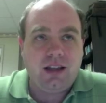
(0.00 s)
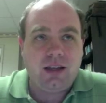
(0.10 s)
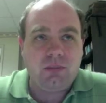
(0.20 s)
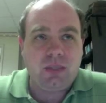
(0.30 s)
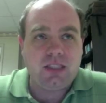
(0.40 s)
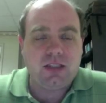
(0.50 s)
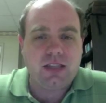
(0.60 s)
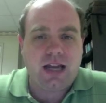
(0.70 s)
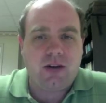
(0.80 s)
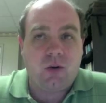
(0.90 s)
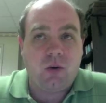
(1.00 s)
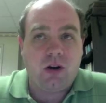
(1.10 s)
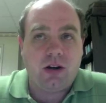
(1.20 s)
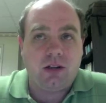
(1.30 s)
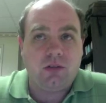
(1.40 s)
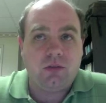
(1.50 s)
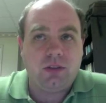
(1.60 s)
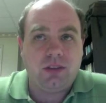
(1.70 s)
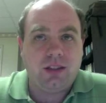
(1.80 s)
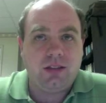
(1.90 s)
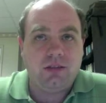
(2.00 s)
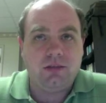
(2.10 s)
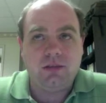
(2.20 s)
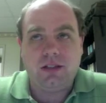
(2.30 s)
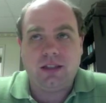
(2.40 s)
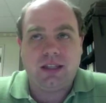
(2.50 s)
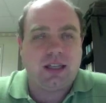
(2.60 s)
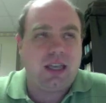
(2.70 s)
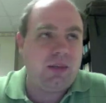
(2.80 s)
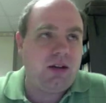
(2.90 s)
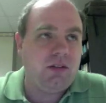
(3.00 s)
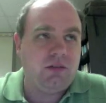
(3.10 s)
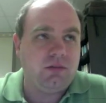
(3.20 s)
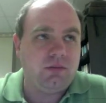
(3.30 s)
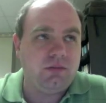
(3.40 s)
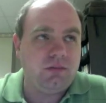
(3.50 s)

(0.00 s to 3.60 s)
at Mises.org, within, I think it came out in